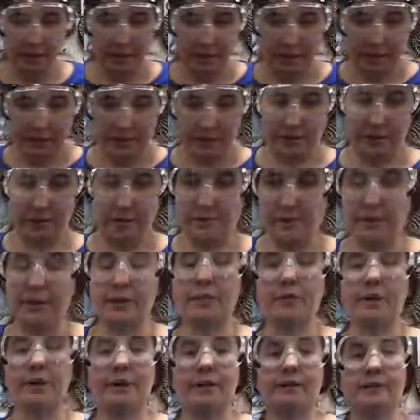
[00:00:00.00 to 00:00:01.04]
So, by the way,
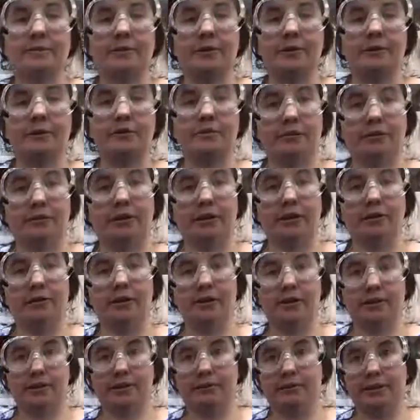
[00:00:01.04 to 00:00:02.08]
it smells really
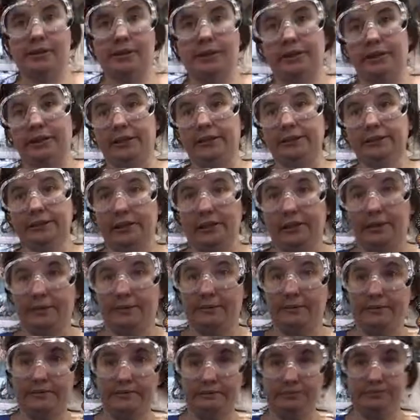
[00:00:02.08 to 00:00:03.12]
awesome in here.
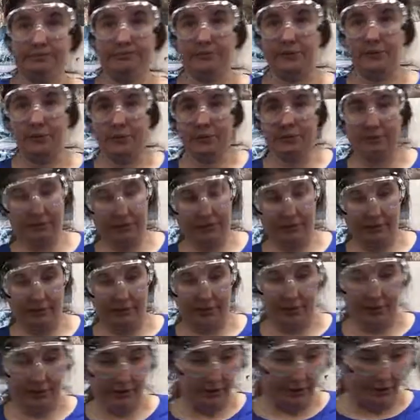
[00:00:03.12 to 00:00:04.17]
Just telling you,
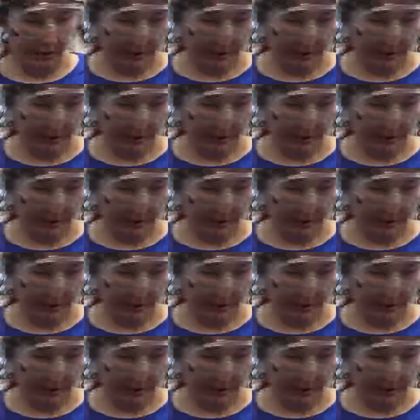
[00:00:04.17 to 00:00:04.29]
you guys